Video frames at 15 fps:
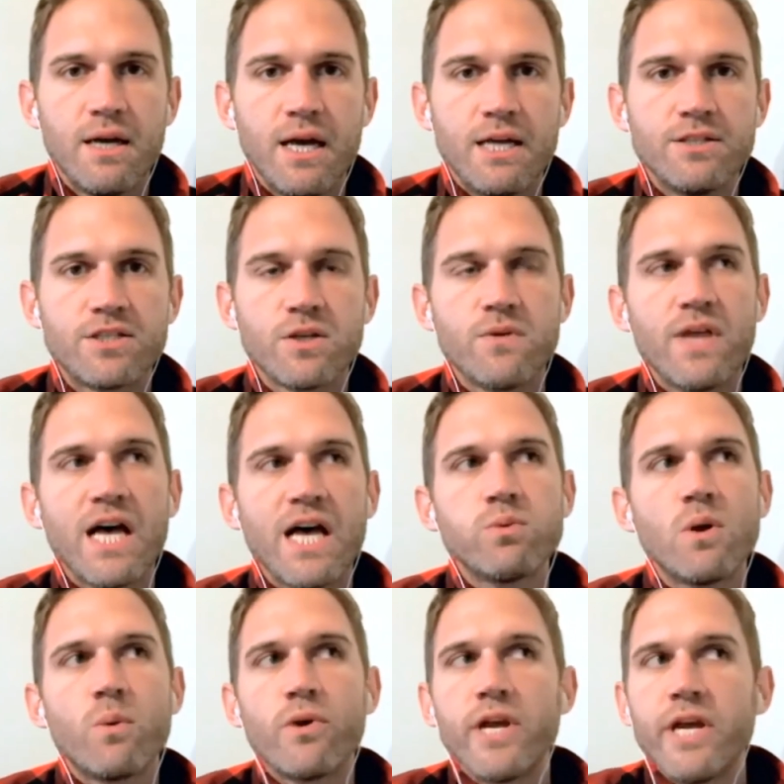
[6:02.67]
And so that's
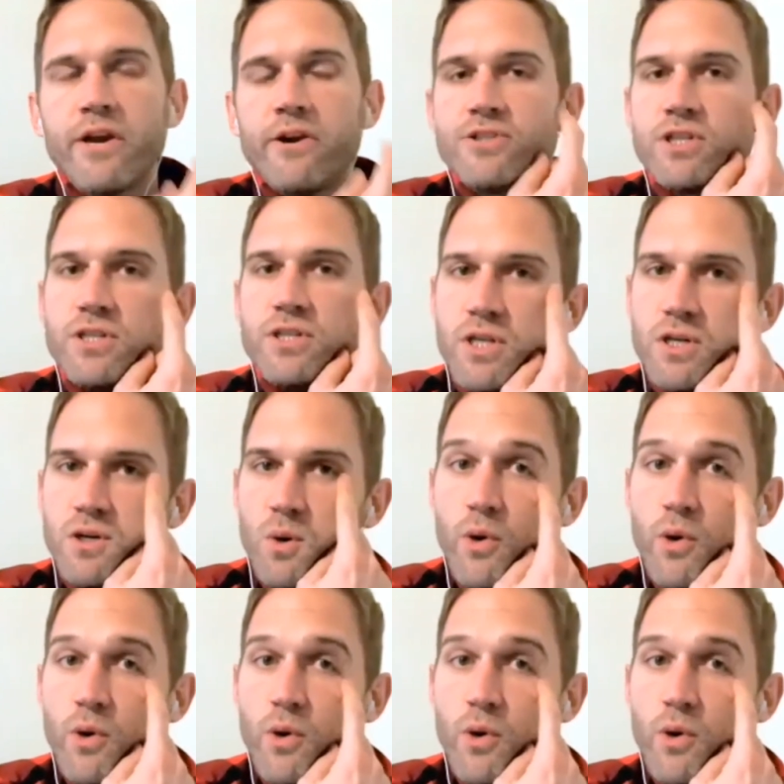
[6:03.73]
what we're here to do.